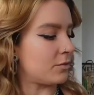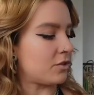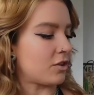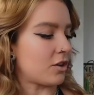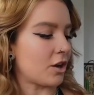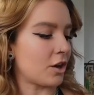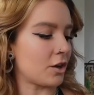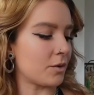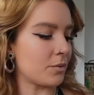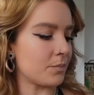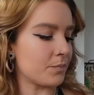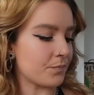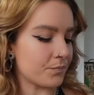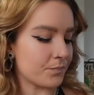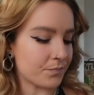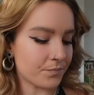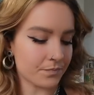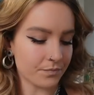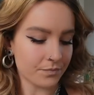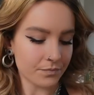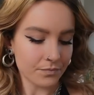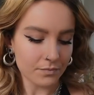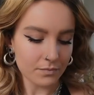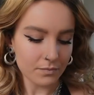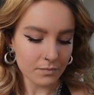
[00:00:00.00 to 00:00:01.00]
So
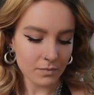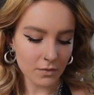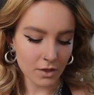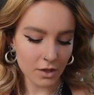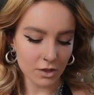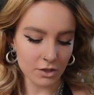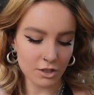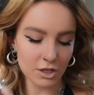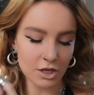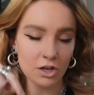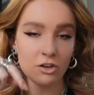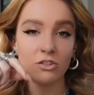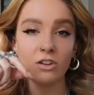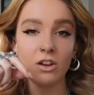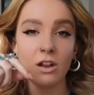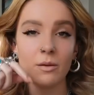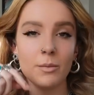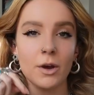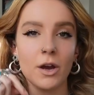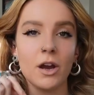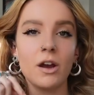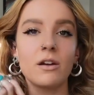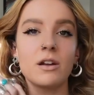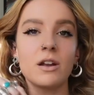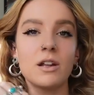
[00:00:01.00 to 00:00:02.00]
usually
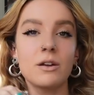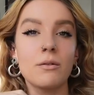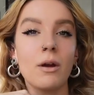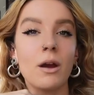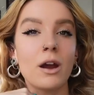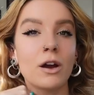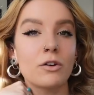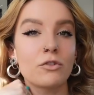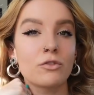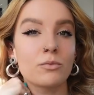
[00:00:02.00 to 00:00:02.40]
my holy grail